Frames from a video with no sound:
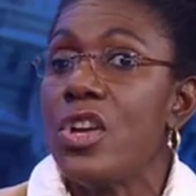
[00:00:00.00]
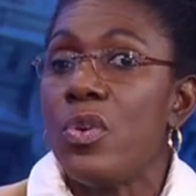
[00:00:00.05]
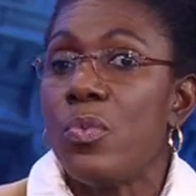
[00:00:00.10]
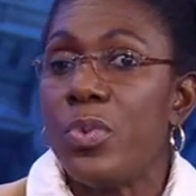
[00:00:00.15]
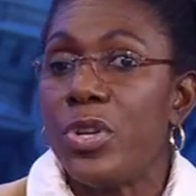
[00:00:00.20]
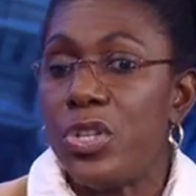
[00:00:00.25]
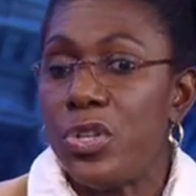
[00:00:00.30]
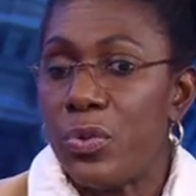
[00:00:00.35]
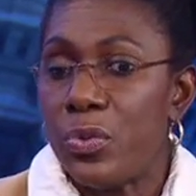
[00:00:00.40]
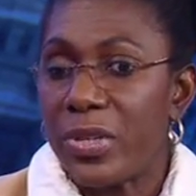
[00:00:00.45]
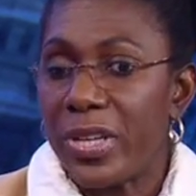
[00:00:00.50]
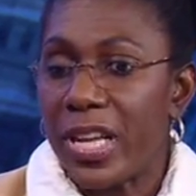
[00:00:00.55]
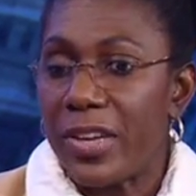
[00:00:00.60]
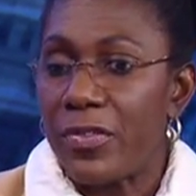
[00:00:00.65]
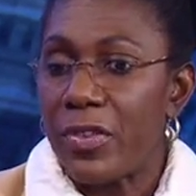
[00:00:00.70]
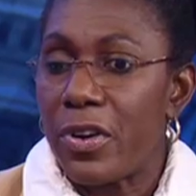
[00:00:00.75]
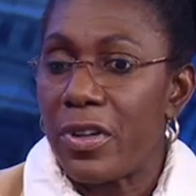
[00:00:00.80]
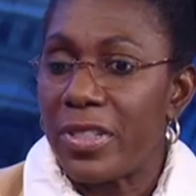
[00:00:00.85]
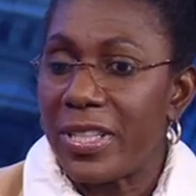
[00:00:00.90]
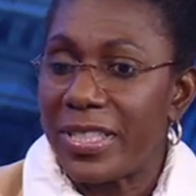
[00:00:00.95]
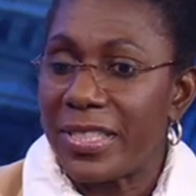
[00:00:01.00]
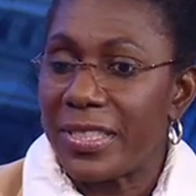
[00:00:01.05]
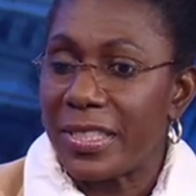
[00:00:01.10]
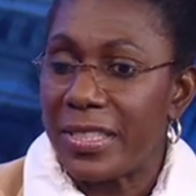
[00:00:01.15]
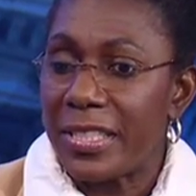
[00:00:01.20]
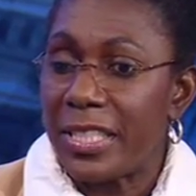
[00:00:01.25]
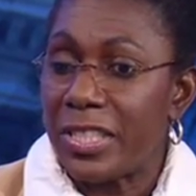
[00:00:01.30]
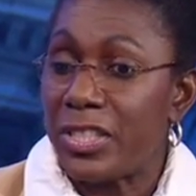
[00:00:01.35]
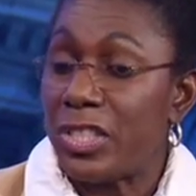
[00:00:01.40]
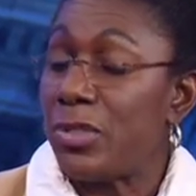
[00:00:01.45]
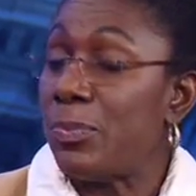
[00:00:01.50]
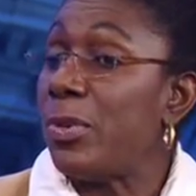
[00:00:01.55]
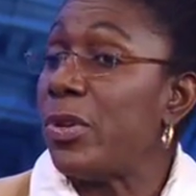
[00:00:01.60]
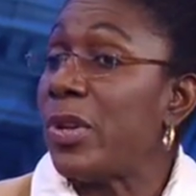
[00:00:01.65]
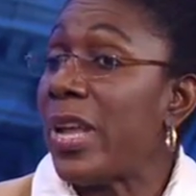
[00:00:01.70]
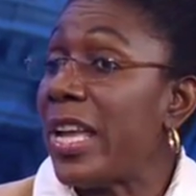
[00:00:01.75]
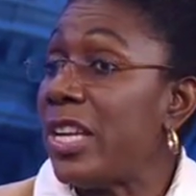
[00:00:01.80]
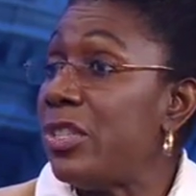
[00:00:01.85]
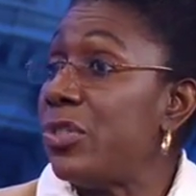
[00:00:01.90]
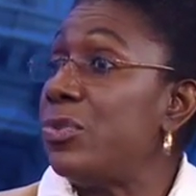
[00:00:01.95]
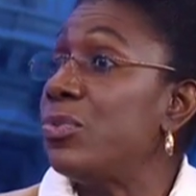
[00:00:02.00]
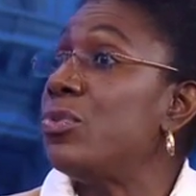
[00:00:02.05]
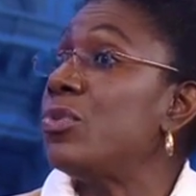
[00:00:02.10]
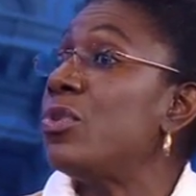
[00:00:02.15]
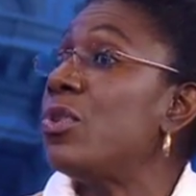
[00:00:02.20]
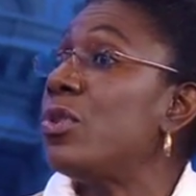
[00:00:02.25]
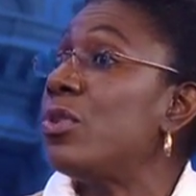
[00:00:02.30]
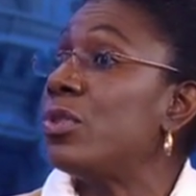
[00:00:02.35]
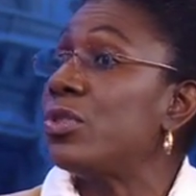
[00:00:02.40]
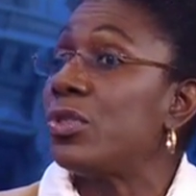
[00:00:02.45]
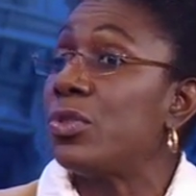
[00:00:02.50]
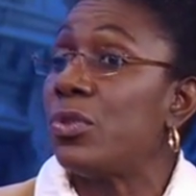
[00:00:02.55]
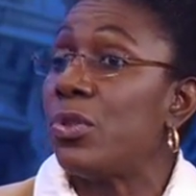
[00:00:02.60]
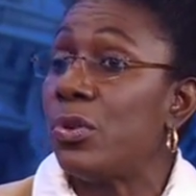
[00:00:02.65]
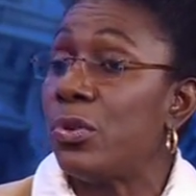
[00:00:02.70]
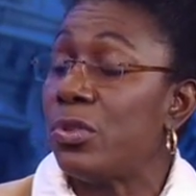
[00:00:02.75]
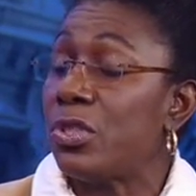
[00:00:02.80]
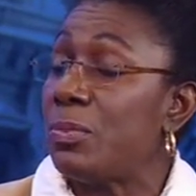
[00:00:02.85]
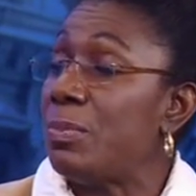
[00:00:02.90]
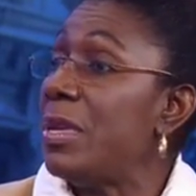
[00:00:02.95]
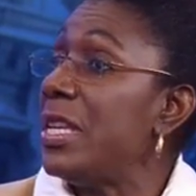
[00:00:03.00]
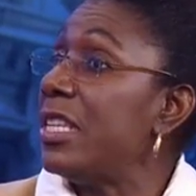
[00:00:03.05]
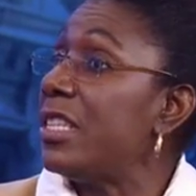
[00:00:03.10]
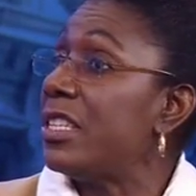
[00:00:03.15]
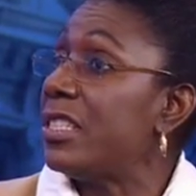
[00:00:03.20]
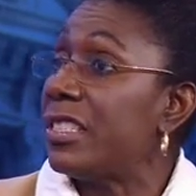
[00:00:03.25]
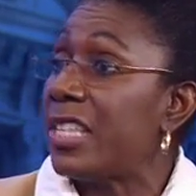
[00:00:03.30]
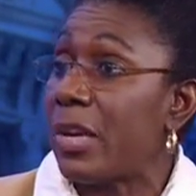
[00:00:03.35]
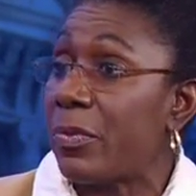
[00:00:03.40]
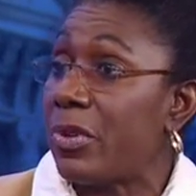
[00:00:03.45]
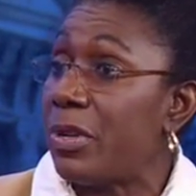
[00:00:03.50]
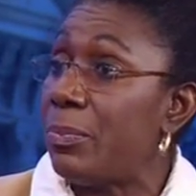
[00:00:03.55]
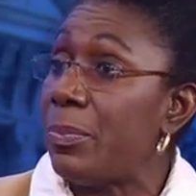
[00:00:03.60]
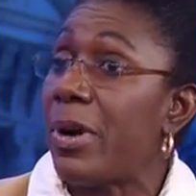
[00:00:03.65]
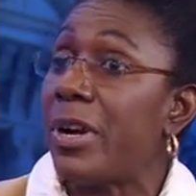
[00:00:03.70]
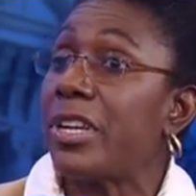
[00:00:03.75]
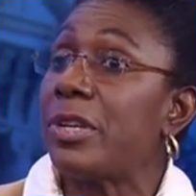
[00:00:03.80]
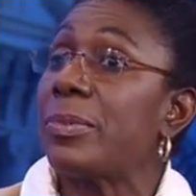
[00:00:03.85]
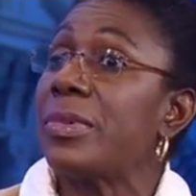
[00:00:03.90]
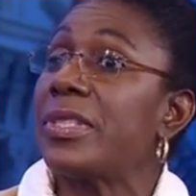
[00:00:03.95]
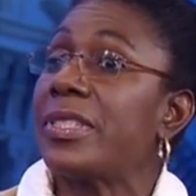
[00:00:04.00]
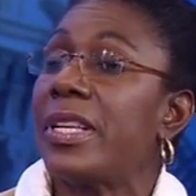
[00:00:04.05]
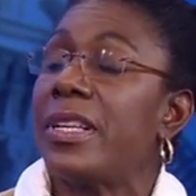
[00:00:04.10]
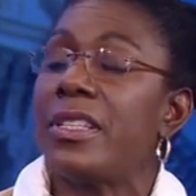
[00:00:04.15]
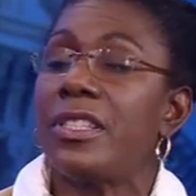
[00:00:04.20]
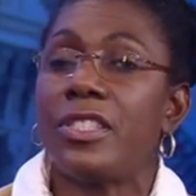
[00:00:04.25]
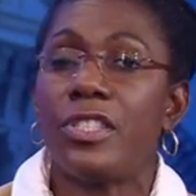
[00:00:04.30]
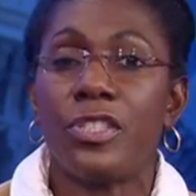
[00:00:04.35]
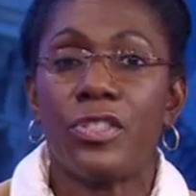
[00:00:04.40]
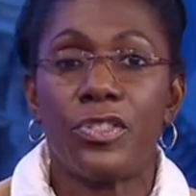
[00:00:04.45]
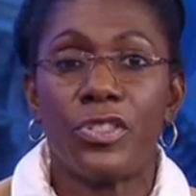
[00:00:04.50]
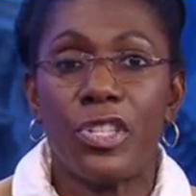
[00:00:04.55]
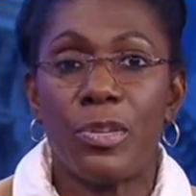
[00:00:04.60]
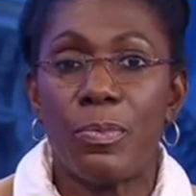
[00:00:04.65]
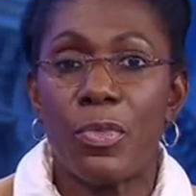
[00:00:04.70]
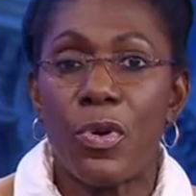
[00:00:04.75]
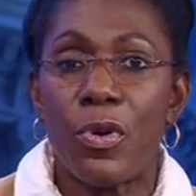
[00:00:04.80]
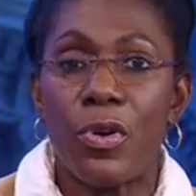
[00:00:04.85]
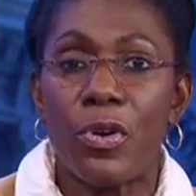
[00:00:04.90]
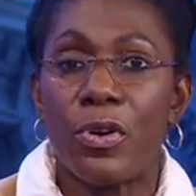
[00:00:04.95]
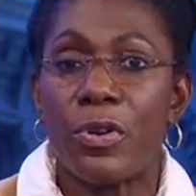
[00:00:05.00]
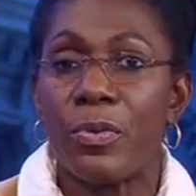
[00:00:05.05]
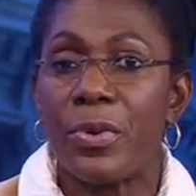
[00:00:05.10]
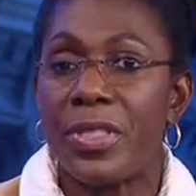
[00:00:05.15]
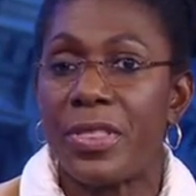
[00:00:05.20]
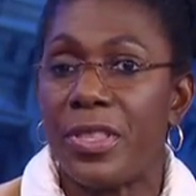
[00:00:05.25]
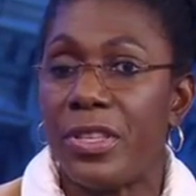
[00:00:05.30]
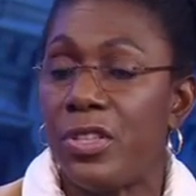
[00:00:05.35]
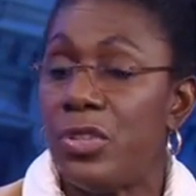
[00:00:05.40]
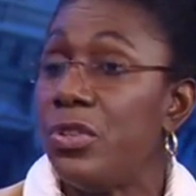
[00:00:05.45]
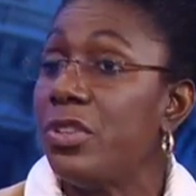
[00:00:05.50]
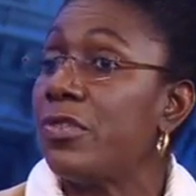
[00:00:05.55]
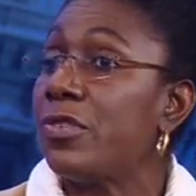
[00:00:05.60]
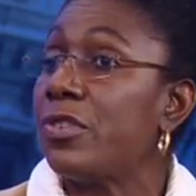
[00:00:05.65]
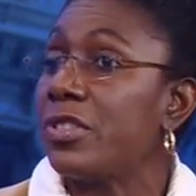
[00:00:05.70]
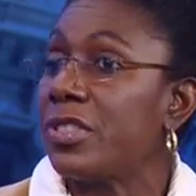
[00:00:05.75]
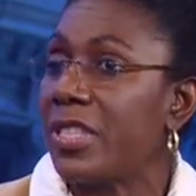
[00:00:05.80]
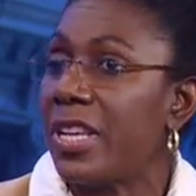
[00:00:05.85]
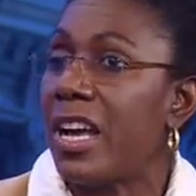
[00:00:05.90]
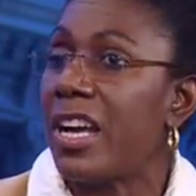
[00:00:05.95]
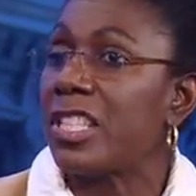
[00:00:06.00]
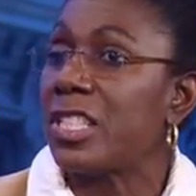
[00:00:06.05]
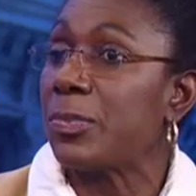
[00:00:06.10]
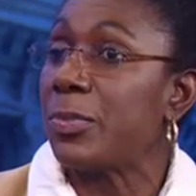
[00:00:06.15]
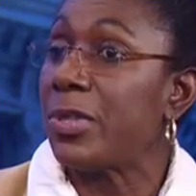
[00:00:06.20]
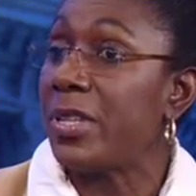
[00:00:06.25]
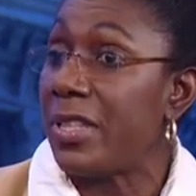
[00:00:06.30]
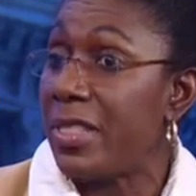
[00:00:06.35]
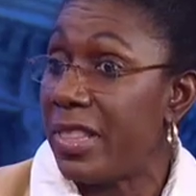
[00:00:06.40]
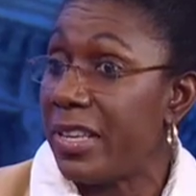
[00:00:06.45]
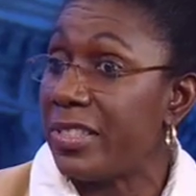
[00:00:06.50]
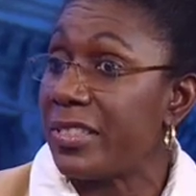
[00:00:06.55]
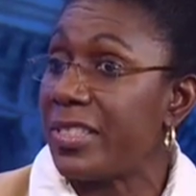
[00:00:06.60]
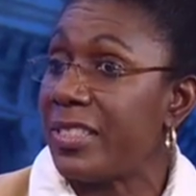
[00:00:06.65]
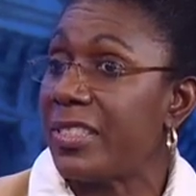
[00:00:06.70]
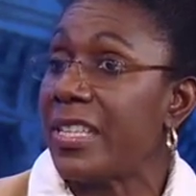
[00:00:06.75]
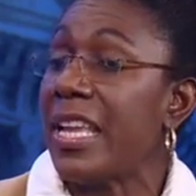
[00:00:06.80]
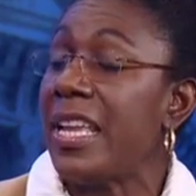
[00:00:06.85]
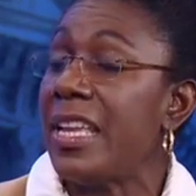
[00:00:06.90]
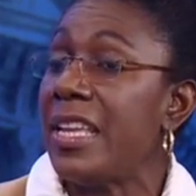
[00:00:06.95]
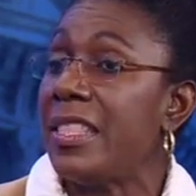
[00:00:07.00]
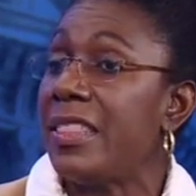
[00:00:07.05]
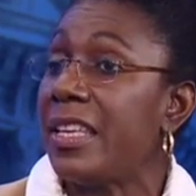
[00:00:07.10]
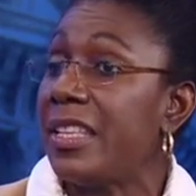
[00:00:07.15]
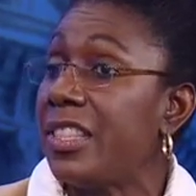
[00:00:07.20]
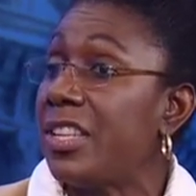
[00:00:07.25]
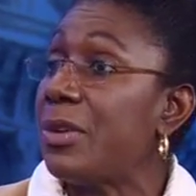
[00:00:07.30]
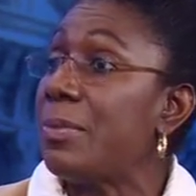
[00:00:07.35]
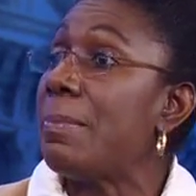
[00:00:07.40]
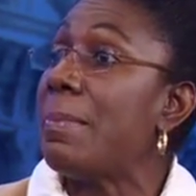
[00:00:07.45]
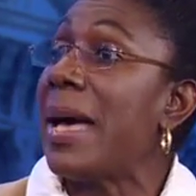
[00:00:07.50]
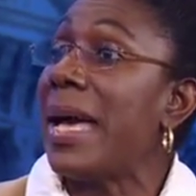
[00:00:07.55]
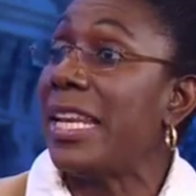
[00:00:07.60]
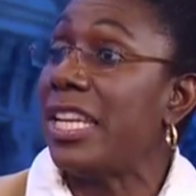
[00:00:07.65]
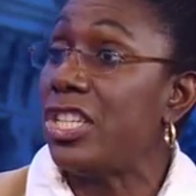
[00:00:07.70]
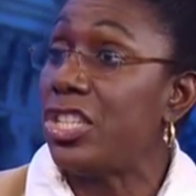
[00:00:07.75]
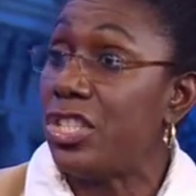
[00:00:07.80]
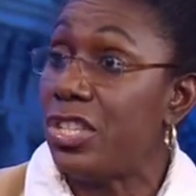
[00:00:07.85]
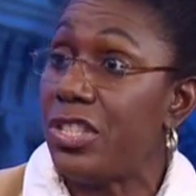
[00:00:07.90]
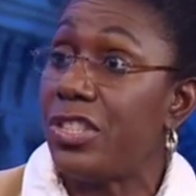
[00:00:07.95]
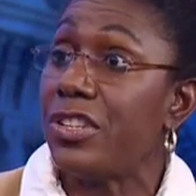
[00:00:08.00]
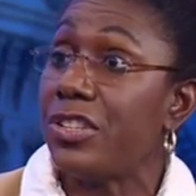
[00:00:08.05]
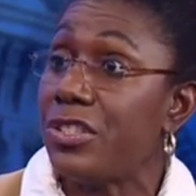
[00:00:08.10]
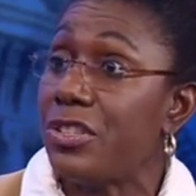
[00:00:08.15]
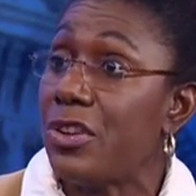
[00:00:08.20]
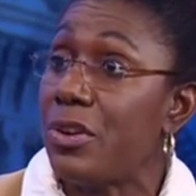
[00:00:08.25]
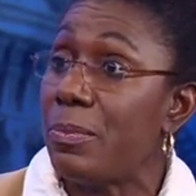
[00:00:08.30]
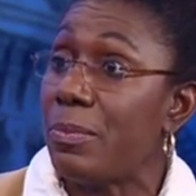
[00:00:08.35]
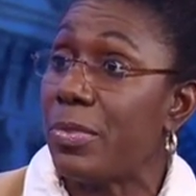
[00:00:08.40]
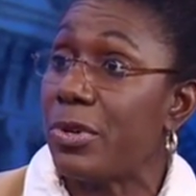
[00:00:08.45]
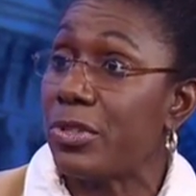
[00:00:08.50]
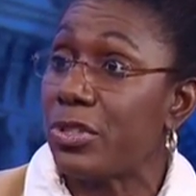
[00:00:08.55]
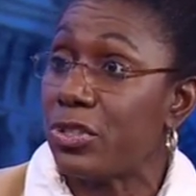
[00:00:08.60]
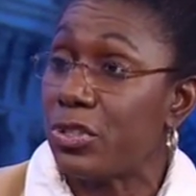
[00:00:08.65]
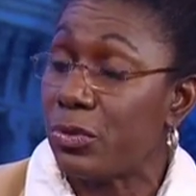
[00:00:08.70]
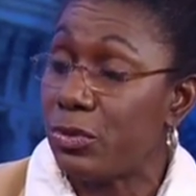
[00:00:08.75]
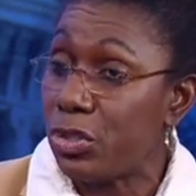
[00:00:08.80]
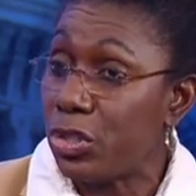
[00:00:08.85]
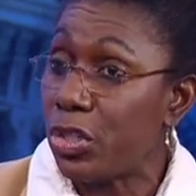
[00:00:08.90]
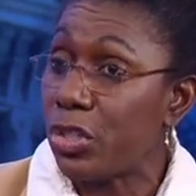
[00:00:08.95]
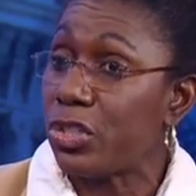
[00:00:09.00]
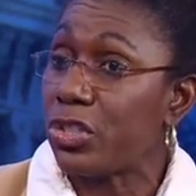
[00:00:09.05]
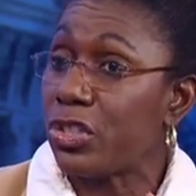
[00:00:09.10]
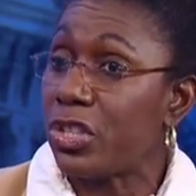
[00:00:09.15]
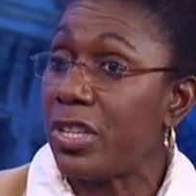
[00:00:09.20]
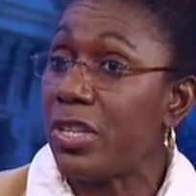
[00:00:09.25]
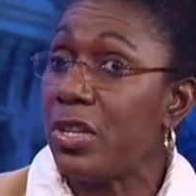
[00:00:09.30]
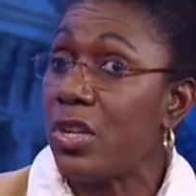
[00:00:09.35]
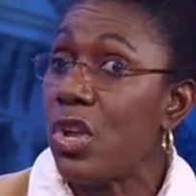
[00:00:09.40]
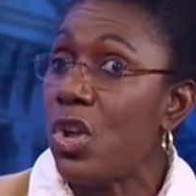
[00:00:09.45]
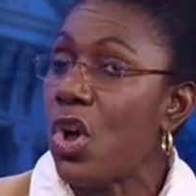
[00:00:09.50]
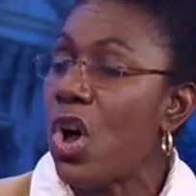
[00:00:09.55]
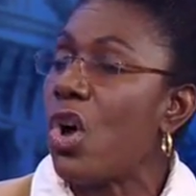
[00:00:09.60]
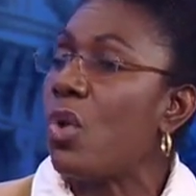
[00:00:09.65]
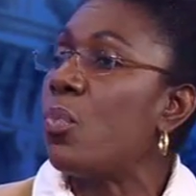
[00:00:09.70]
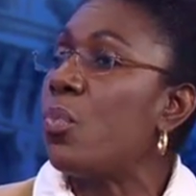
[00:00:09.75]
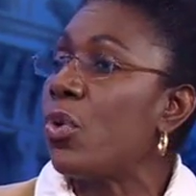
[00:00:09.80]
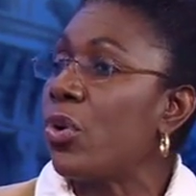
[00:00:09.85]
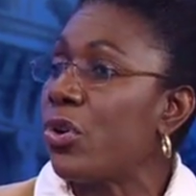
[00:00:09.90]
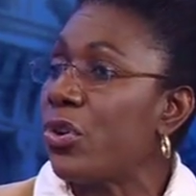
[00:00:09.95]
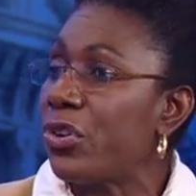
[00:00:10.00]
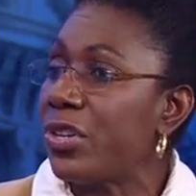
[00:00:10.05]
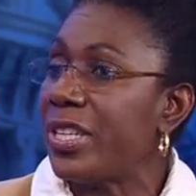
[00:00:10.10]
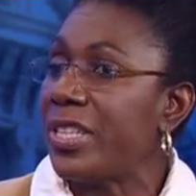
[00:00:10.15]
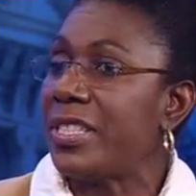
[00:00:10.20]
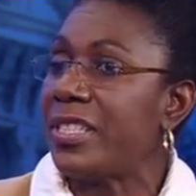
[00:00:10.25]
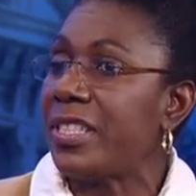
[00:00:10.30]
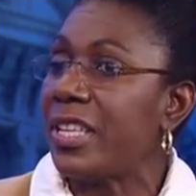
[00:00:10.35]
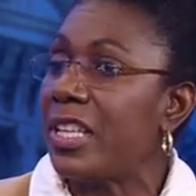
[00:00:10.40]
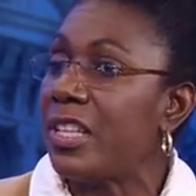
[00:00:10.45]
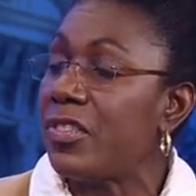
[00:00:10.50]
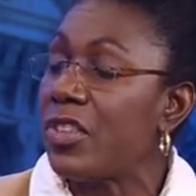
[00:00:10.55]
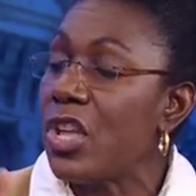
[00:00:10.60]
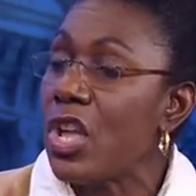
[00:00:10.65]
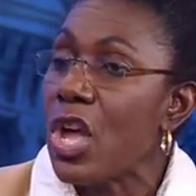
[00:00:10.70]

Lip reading: We don't have all the statistics, but I do go to those meetings like with Barnabas Health System or with the University Hospital, and they're saying that they're managing their numbers. So just on a word itself.